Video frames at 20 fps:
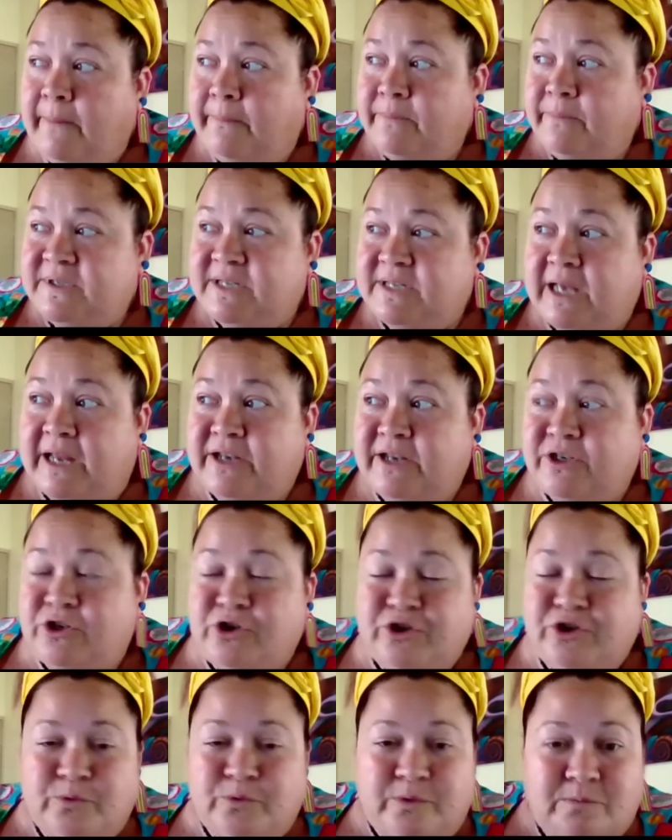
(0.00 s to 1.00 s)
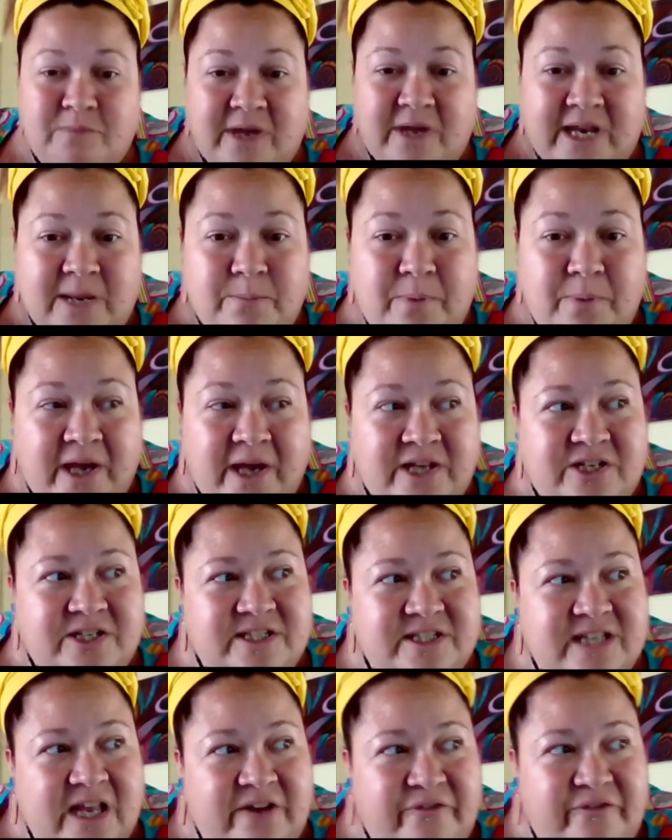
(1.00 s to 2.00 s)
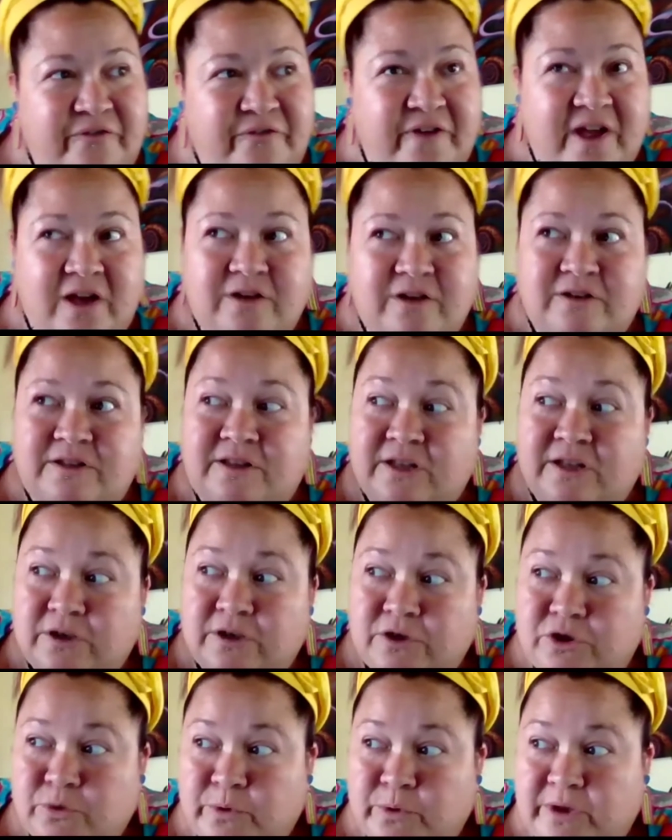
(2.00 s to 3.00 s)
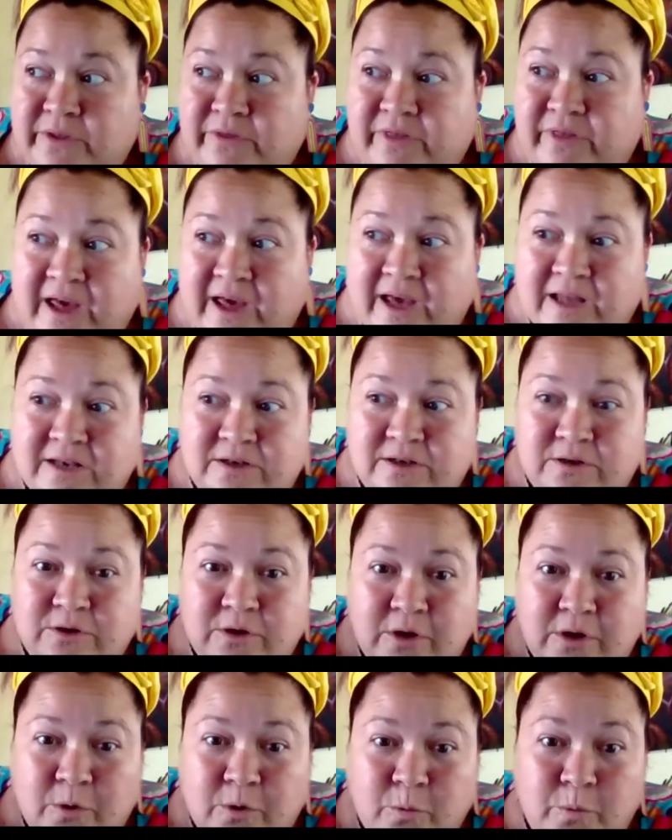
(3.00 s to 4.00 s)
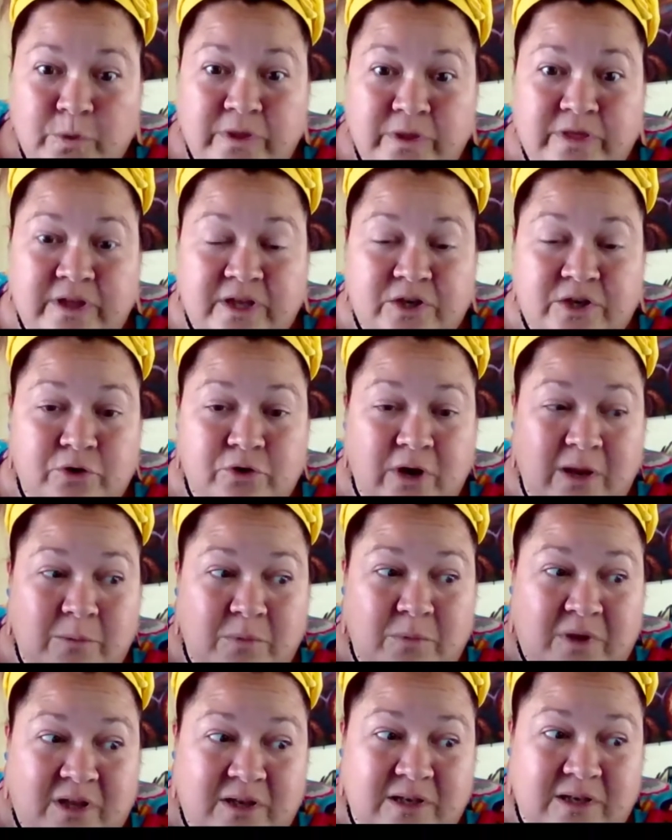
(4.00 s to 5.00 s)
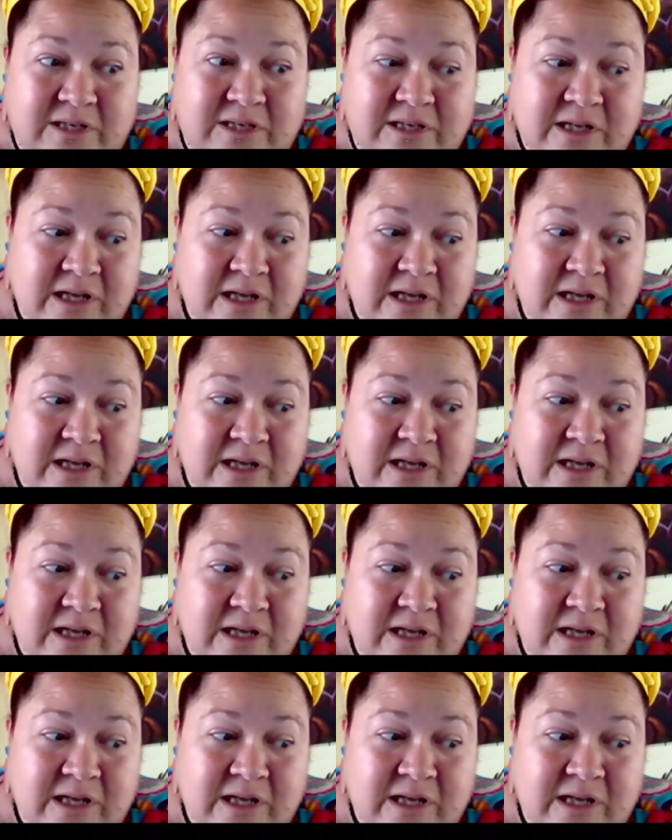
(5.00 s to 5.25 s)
started to use it with many patients, and found that doing that with their treatment